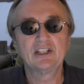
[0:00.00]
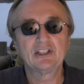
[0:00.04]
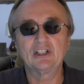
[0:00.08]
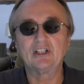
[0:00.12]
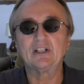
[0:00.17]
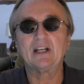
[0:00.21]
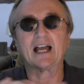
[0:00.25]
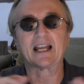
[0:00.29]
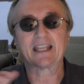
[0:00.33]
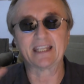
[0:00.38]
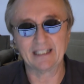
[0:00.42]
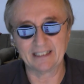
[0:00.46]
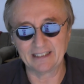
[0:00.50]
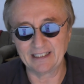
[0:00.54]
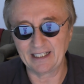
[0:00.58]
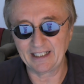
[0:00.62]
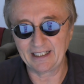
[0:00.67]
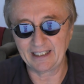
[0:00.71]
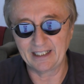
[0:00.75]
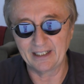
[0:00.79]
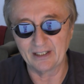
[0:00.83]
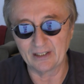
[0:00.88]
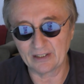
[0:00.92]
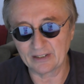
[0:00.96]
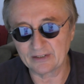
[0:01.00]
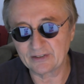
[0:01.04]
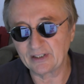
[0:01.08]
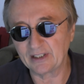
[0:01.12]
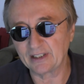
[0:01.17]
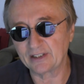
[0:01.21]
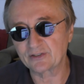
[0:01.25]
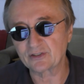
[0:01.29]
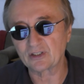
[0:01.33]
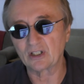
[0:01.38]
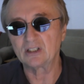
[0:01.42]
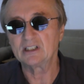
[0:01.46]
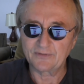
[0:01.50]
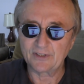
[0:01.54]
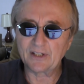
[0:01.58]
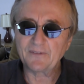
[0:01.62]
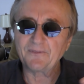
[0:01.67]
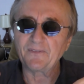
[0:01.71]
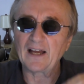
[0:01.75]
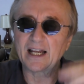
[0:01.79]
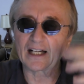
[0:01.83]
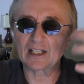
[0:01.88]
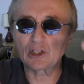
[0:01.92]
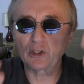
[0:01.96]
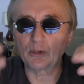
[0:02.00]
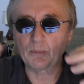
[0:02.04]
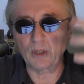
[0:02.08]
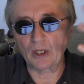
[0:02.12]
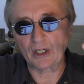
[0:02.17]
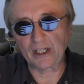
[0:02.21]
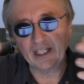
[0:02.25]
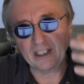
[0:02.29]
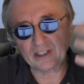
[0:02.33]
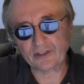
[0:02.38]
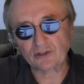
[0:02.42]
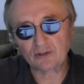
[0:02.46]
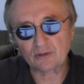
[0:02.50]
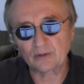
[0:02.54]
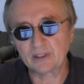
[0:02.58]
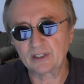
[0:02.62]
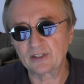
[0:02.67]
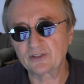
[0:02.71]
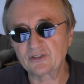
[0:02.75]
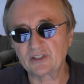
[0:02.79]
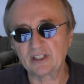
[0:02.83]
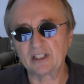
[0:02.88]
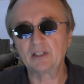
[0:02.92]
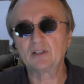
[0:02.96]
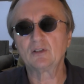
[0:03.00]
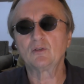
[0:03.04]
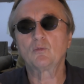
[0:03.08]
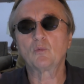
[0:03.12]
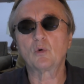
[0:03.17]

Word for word: You're not getting any guarantee. So if you can find a little more history to see